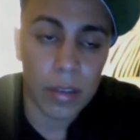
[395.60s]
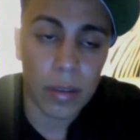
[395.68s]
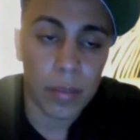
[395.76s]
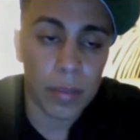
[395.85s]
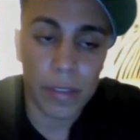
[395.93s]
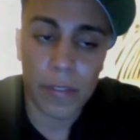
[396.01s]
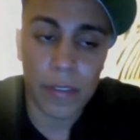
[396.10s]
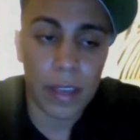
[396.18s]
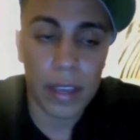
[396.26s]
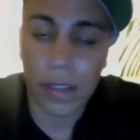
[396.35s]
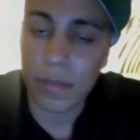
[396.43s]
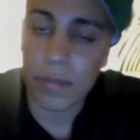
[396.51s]
big
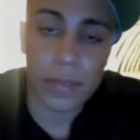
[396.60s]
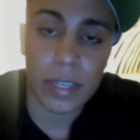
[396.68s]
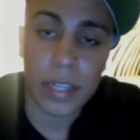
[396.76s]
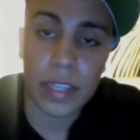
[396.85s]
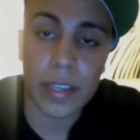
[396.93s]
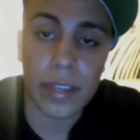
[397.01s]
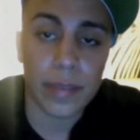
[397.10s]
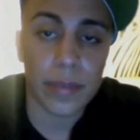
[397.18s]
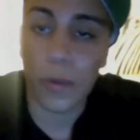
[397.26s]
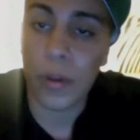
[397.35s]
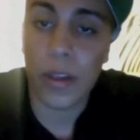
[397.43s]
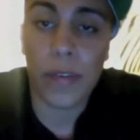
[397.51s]
fat idiot,
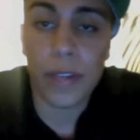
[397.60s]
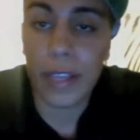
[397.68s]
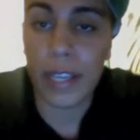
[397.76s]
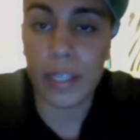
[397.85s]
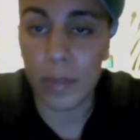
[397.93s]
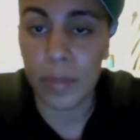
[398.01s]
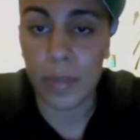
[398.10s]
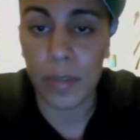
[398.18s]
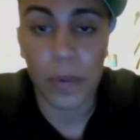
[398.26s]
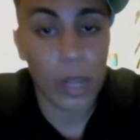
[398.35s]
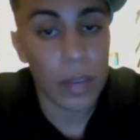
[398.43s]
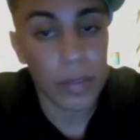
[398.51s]
or whatever the case may be.
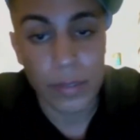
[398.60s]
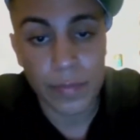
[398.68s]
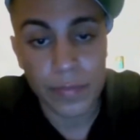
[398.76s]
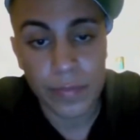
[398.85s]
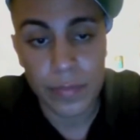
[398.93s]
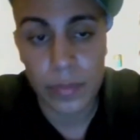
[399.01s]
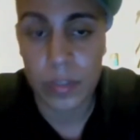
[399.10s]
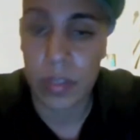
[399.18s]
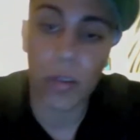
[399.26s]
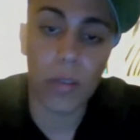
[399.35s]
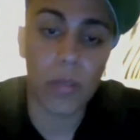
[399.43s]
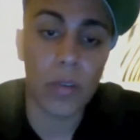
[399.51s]
Whatever.
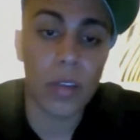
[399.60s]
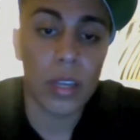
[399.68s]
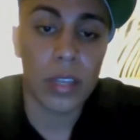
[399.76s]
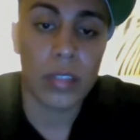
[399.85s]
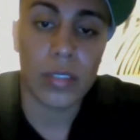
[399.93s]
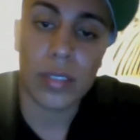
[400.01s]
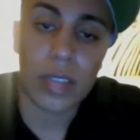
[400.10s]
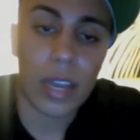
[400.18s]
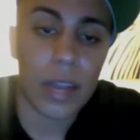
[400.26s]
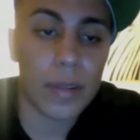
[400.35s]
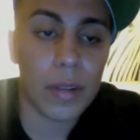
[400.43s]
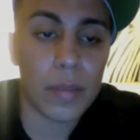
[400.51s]
So just
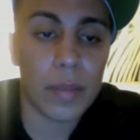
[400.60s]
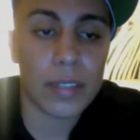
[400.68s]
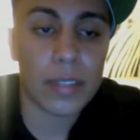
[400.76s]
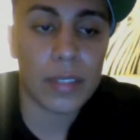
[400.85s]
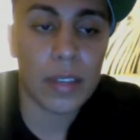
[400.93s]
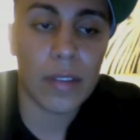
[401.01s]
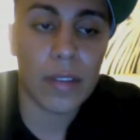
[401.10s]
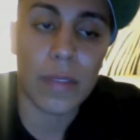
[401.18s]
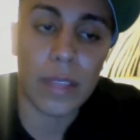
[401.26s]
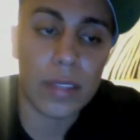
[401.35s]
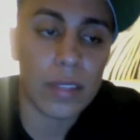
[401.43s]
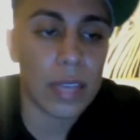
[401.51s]
comment on my stuff.
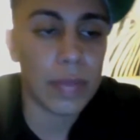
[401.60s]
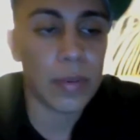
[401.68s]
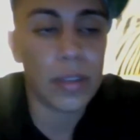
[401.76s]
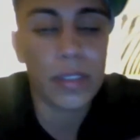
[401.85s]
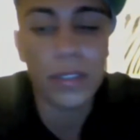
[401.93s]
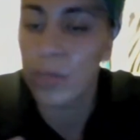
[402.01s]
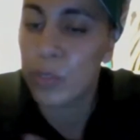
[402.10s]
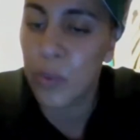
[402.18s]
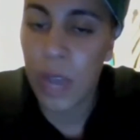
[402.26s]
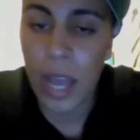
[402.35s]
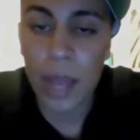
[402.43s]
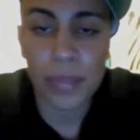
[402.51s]
Hit the like button.
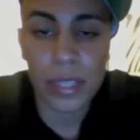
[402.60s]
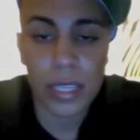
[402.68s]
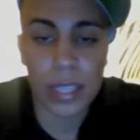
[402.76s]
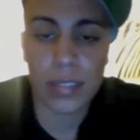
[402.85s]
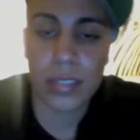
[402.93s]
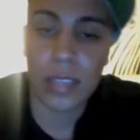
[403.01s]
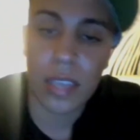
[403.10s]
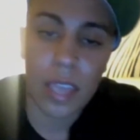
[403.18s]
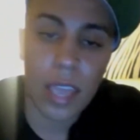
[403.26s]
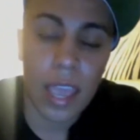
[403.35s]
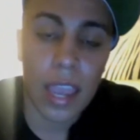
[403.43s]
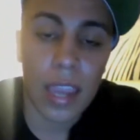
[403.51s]
Subscribe, please.
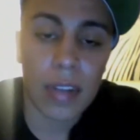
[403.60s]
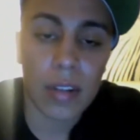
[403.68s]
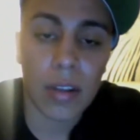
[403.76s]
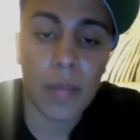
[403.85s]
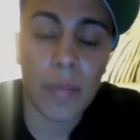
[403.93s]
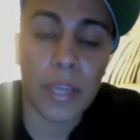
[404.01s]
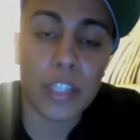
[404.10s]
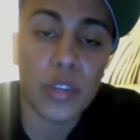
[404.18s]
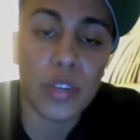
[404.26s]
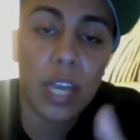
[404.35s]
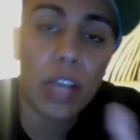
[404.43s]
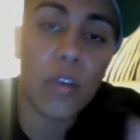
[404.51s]
And make
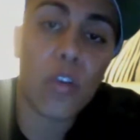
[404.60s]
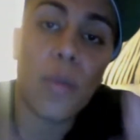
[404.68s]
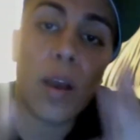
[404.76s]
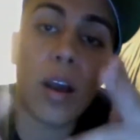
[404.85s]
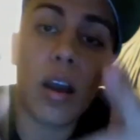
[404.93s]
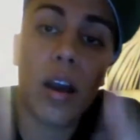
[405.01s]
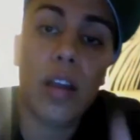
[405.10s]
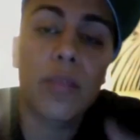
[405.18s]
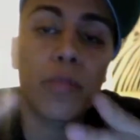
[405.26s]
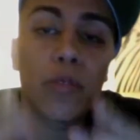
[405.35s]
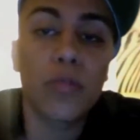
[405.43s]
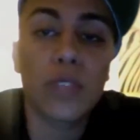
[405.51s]
sure y'all go to my other
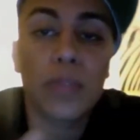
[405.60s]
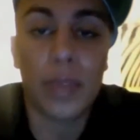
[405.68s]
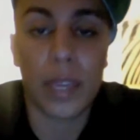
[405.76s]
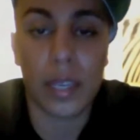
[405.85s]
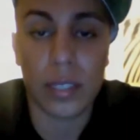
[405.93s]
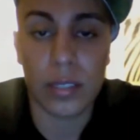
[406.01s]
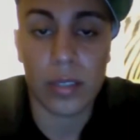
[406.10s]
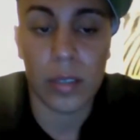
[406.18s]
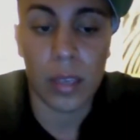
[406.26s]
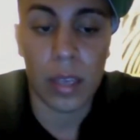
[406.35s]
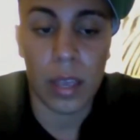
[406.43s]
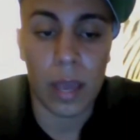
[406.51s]
music page.
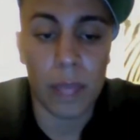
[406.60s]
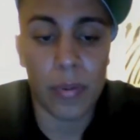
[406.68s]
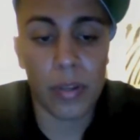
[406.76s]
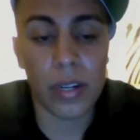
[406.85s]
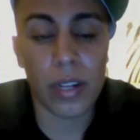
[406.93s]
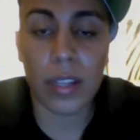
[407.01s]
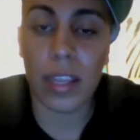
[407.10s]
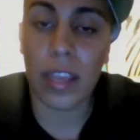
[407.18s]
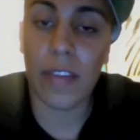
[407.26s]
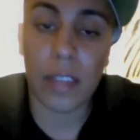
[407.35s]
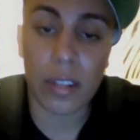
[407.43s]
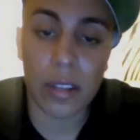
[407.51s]
I put
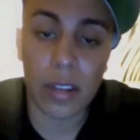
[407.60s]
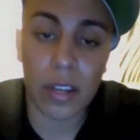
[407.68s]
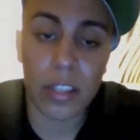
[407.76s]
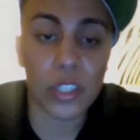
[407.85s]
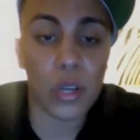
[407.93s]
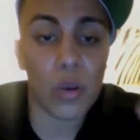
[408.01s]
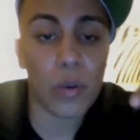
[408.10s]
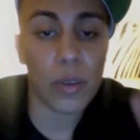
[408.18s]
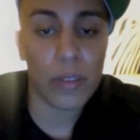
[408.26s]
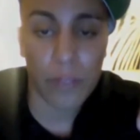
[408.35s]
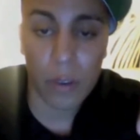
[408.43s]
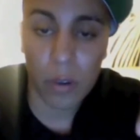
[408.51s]
it in the show
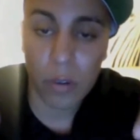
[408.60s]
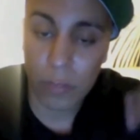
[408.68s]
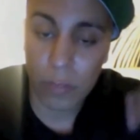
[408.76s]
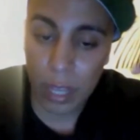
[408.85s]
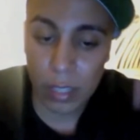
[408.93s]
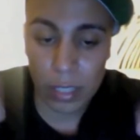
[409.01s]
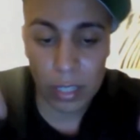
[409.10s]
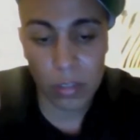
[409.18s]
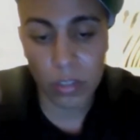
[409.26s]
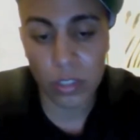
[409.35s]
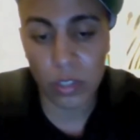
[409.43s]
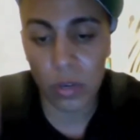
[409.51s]
info. If y'all click on
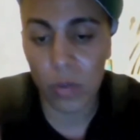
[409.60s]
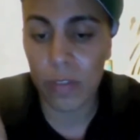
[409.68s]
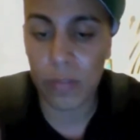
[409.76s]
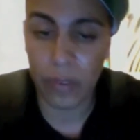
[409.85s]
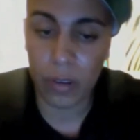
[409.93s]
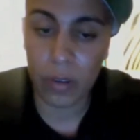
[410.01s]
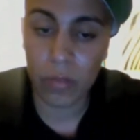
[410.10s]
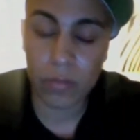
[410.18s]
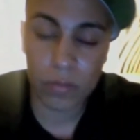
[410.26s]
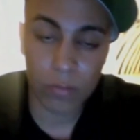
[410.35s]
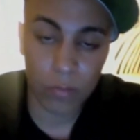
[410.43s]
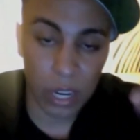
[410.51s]
the show info
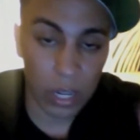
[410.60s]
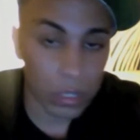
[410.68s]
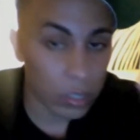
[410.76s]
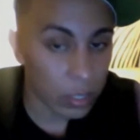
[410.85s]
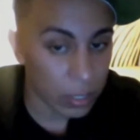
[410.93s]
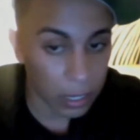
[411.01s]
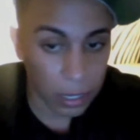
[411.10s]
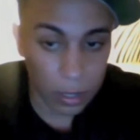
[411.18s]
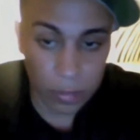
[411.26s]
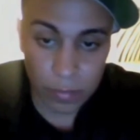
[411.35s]
right under here,